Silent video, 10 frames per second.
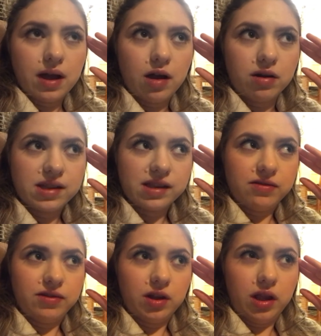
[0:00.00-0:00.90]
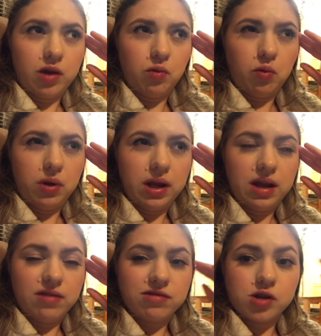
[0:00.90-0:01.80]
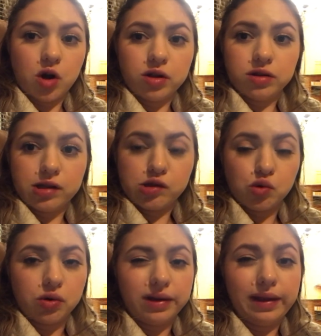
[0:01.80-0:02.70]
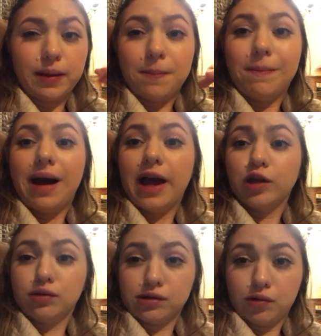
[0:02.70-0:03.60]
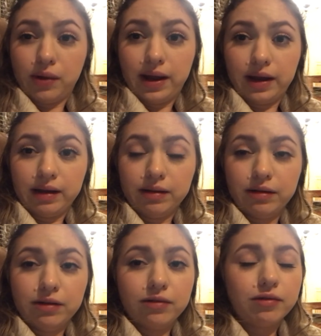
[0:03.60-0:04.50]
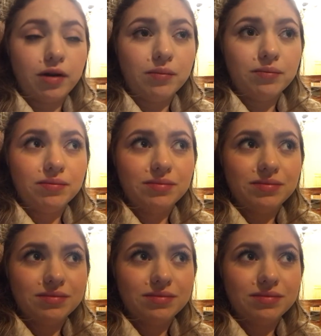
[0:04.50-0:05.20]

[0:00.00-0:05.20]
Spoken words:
I honestly feel like we have started the story like miles away from